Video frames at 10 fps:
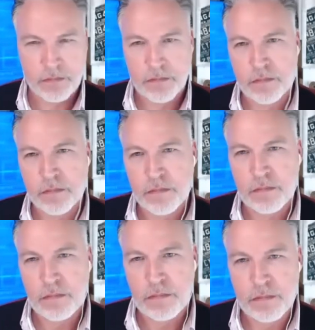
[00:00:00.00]

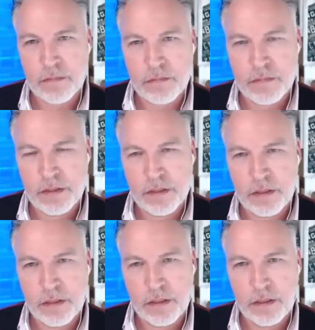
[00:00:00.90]

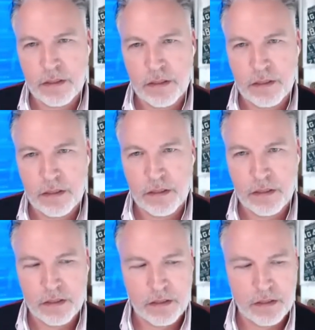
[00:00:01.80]

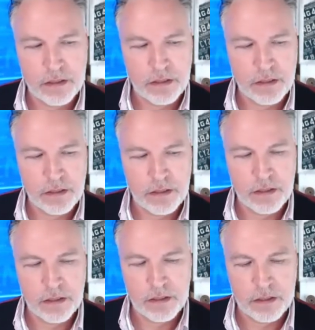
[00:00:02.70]

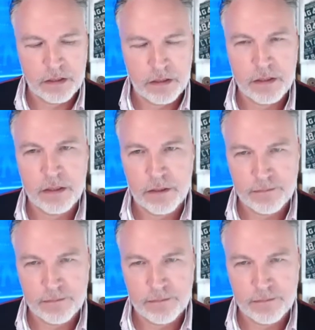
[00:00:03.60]
The person shown says nothing.